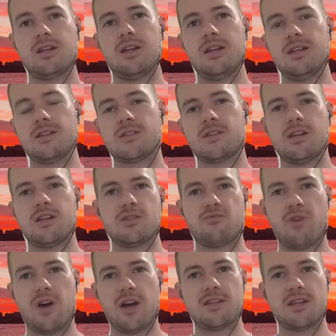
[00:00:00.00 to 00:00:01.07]
It's it's
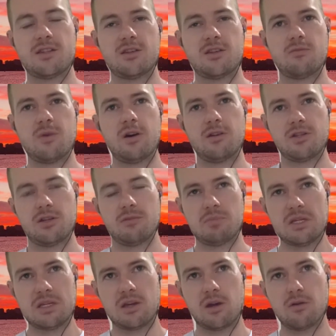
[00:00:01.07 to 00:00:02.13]
writing too much and
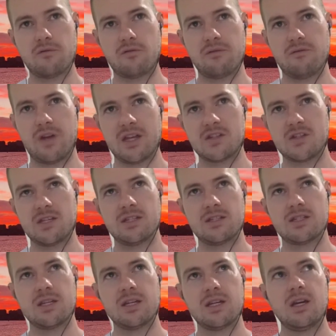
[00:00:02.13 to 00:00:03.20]
being over invested,
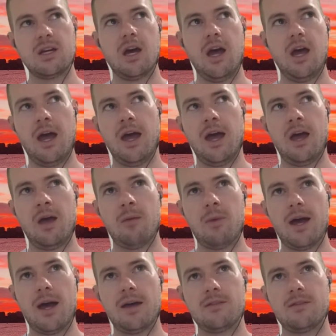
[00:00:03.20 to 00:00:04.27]
um,
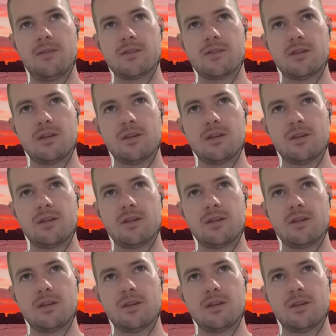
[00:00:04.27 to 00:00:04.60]
and